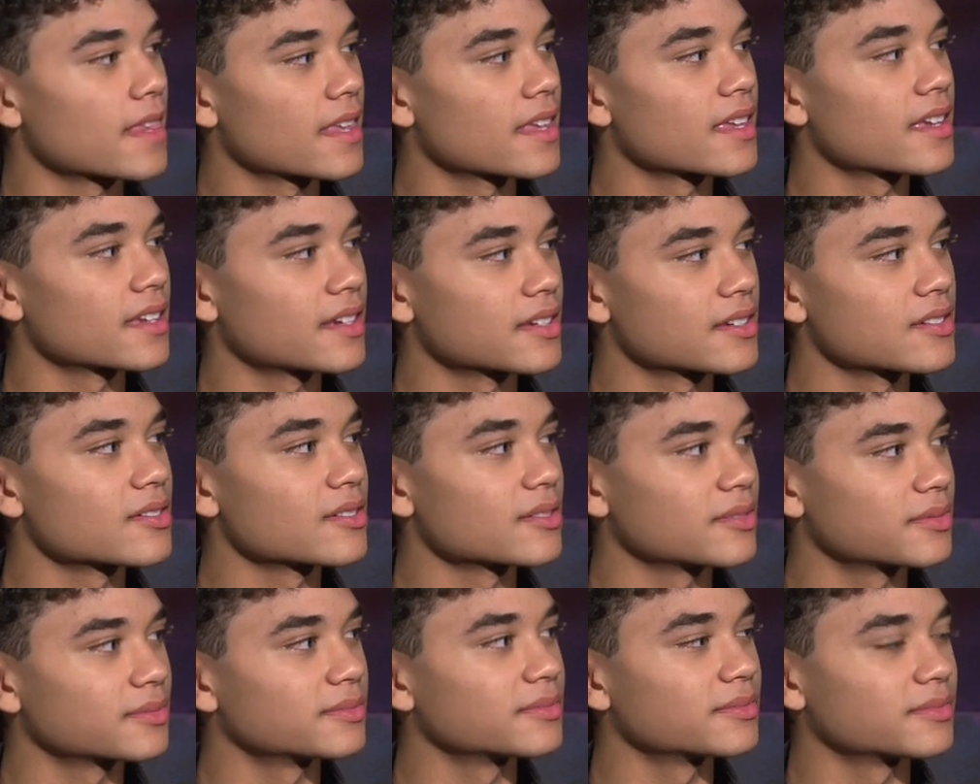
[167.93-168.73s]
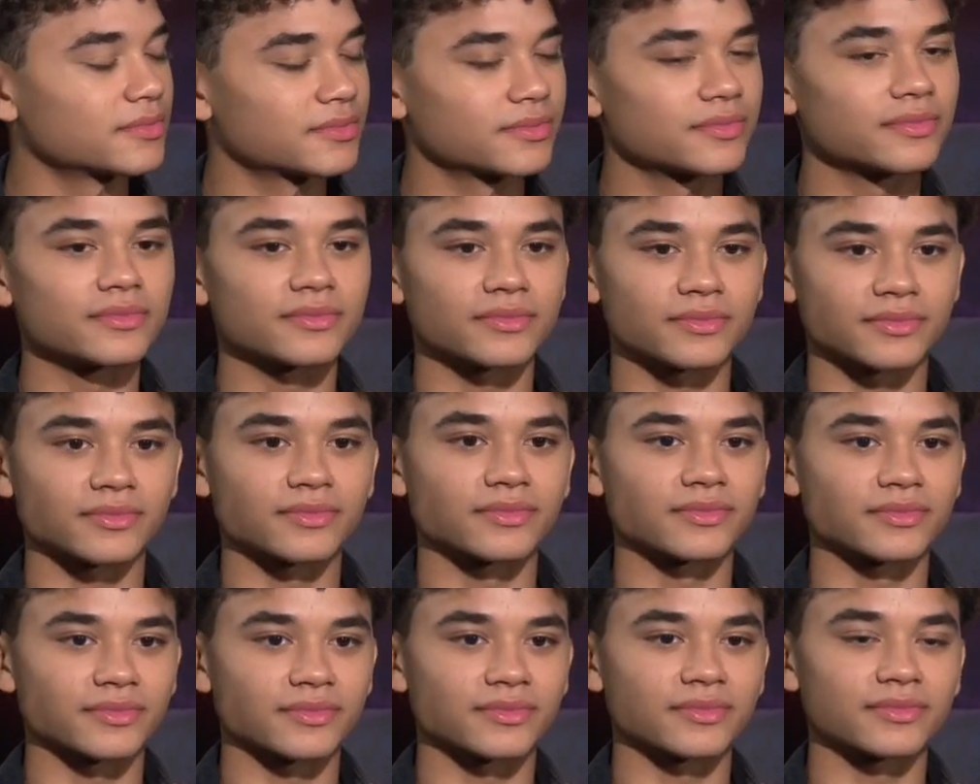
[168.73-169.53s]

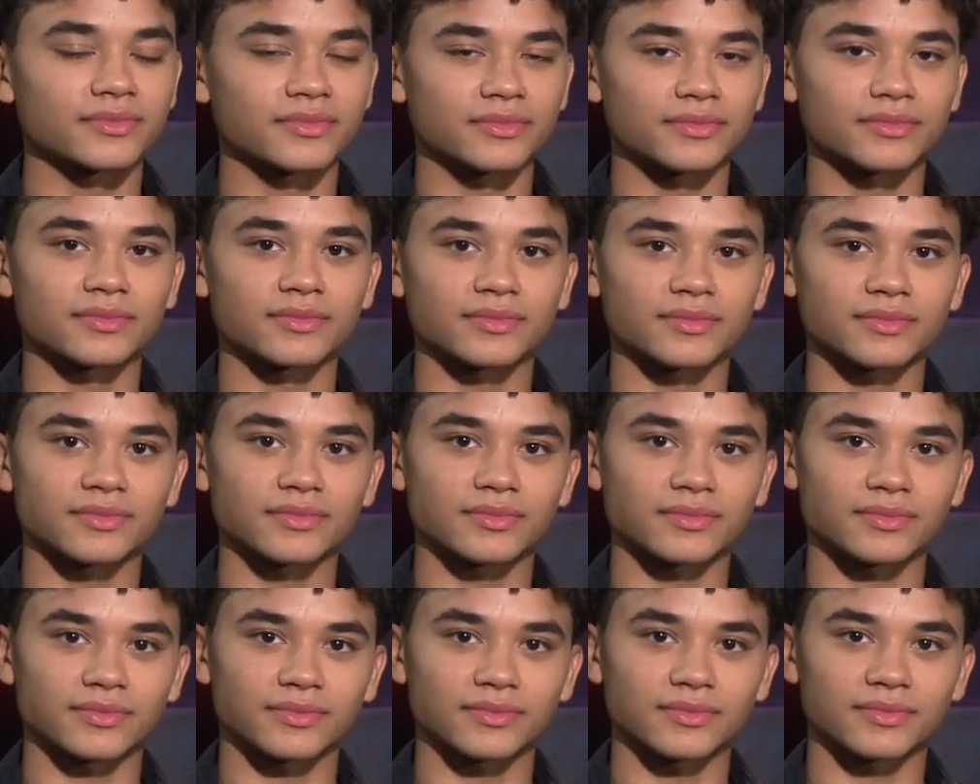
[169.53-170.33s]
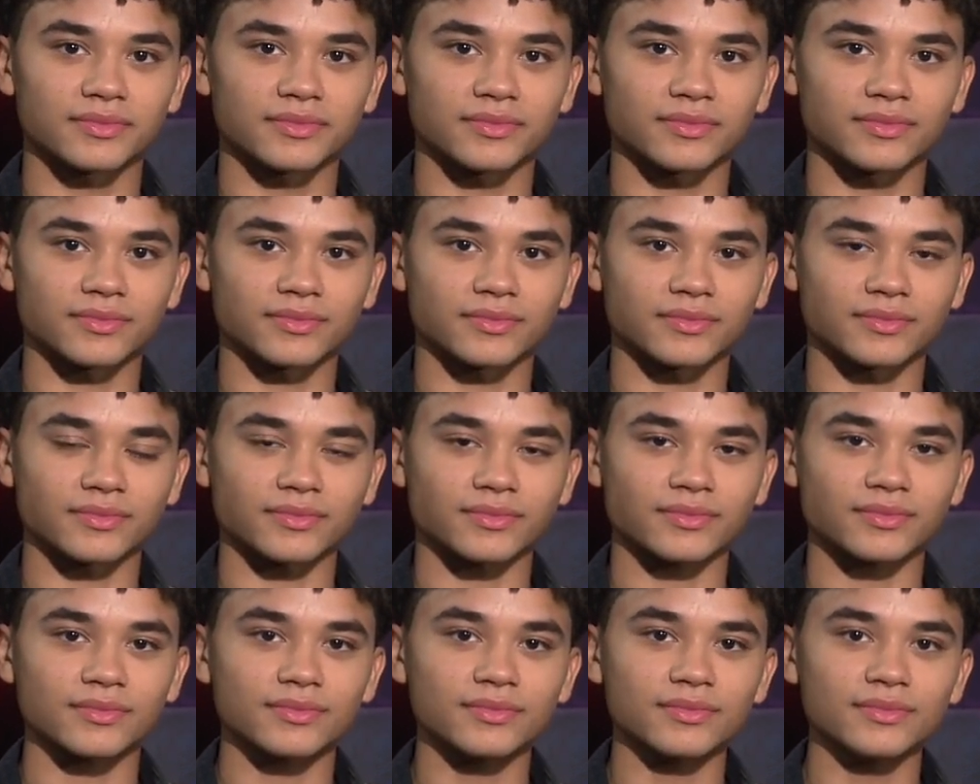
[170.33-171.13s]

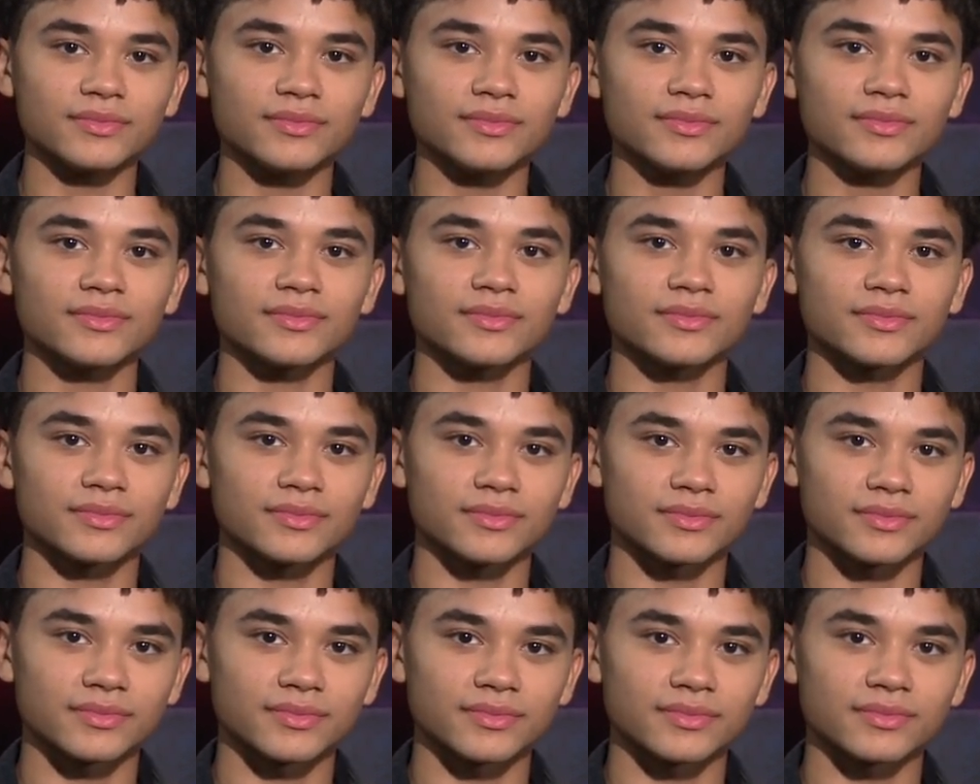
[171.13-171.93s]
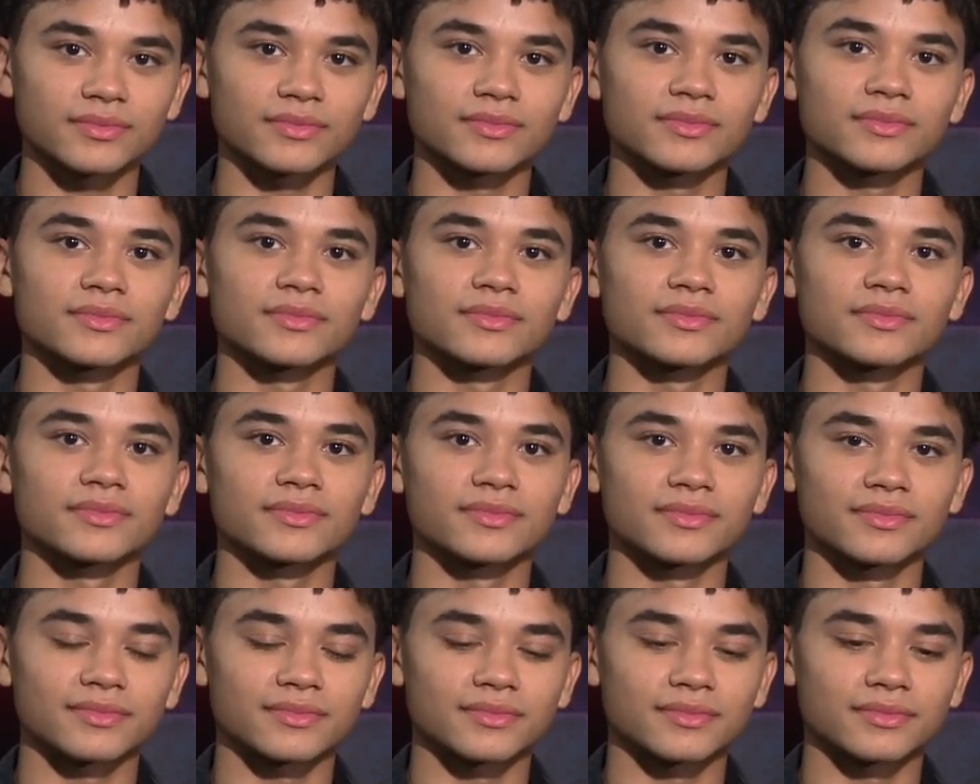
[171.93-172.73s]

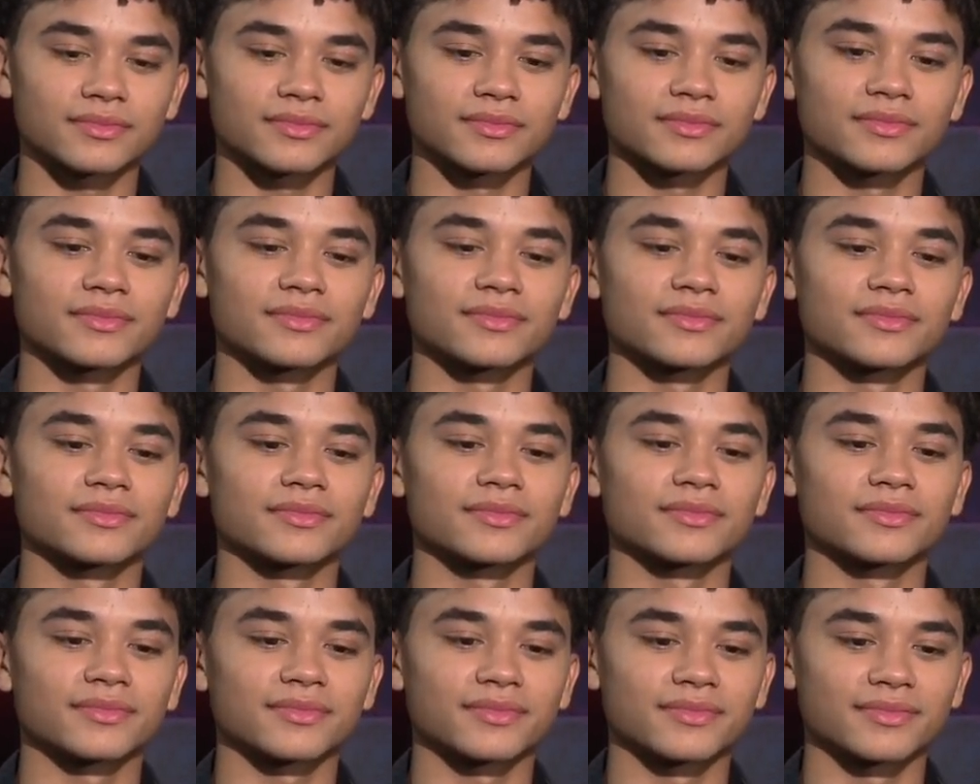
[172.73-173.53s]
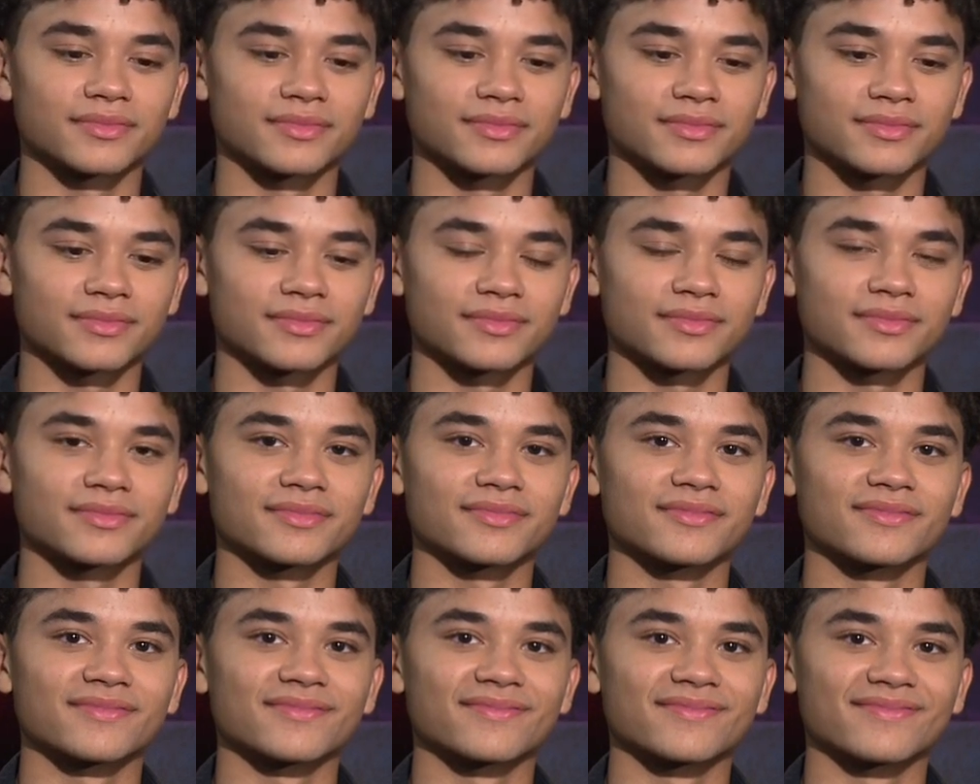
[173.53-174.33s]

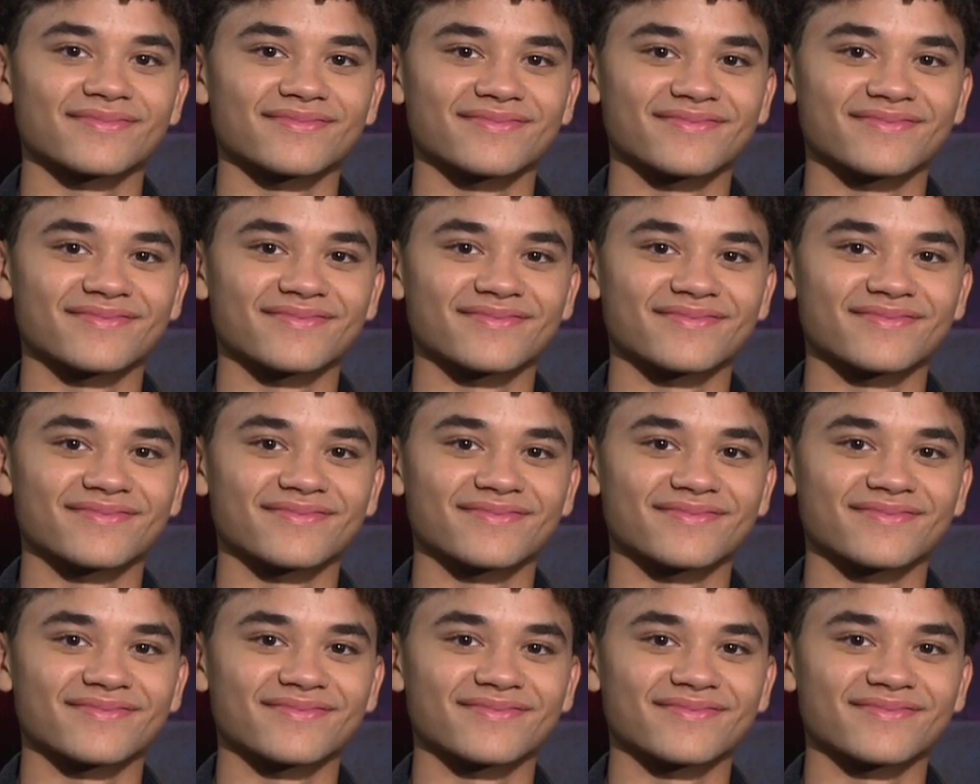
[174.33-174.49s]
No words are spoken by the person on screen.